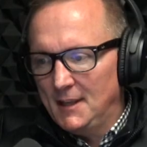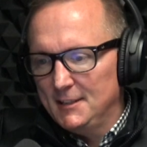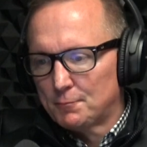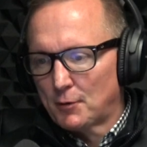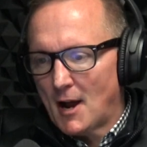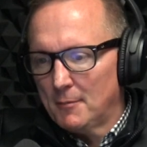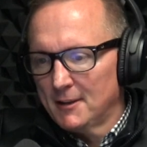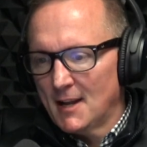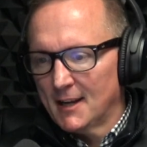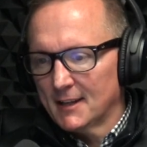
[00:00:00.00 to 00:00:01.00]
He's
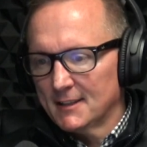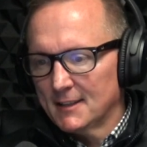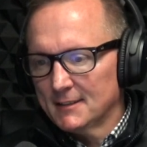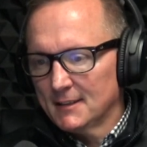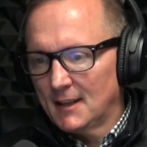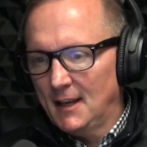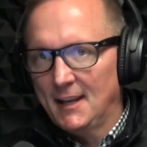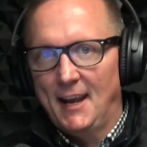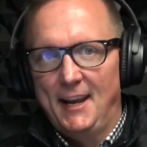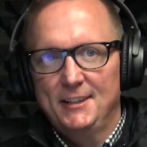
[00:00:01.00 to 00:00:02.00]
probably not a,
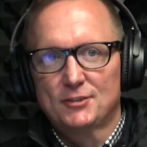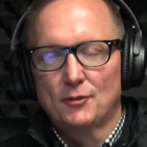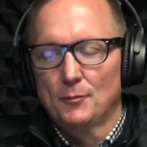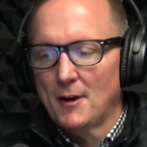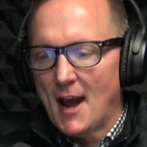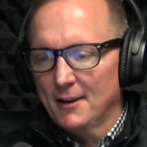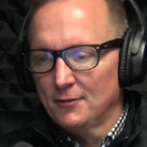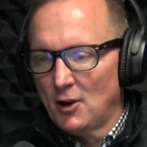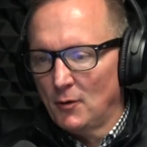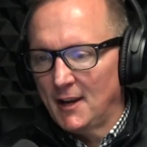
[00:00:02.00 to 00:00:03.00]
an age group guy. I
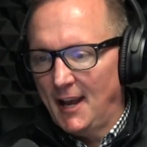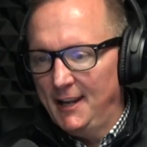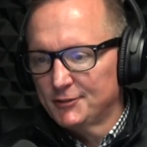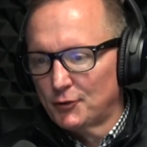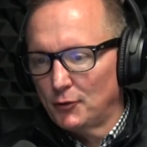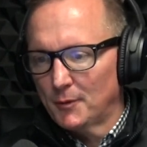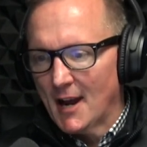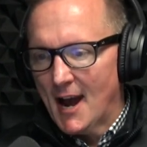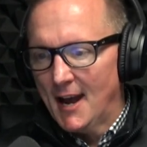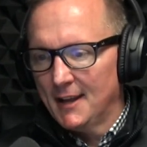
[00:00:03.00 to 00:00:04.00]
don't know an age group
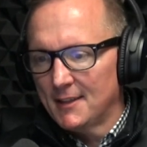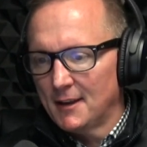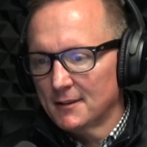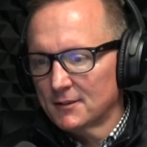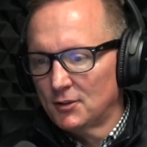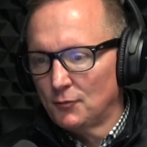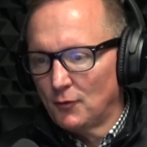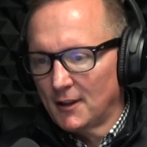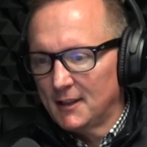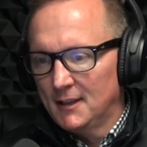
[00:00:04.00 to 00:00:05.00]
guy that could
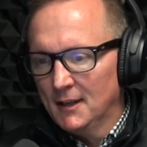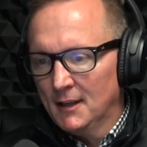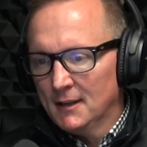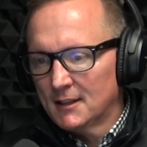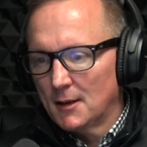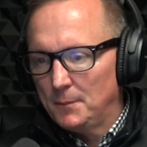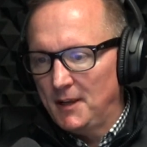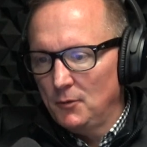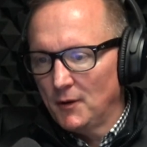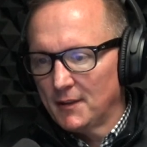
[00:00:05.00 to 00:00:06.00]
really
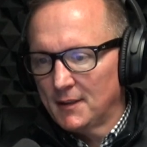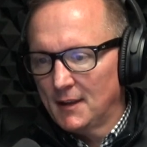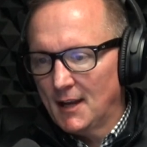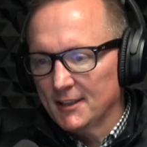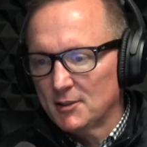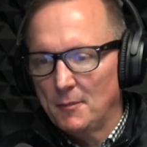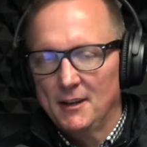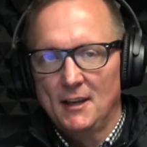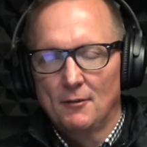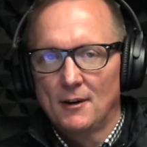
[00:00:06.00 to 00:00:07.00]
compete with
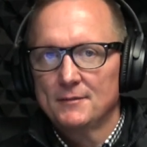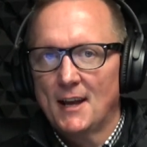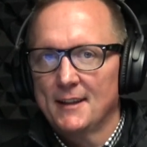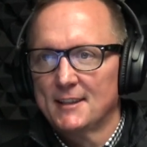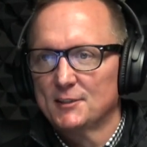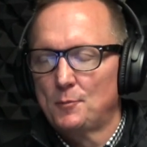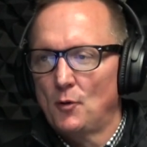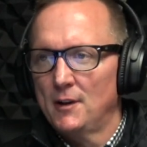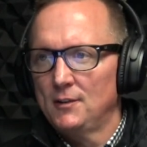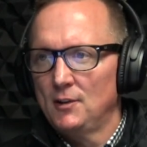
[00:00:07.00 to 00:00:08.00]
Etchemendia at this
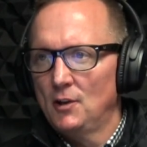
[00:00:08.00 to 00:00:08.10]
point. Do